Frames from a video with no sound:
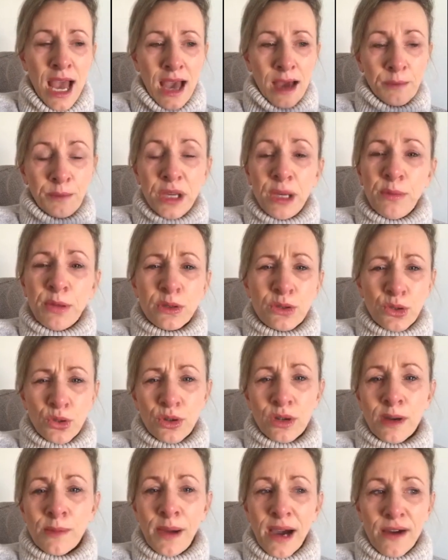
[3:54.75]
And people
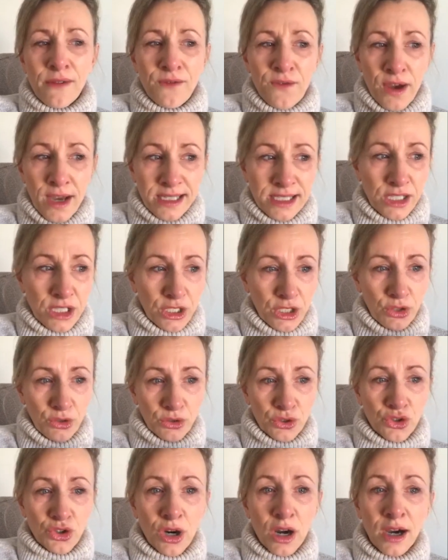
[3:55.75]
talk about finding
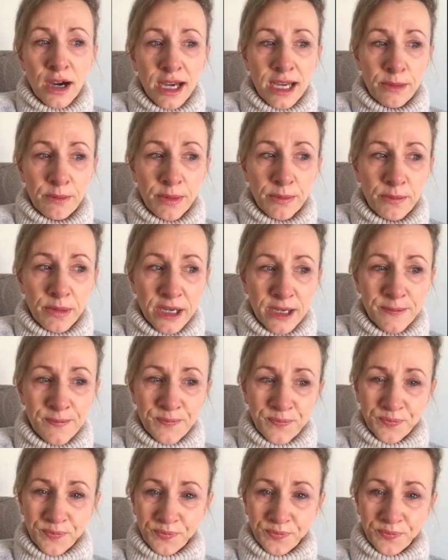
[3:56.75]
your tribe, but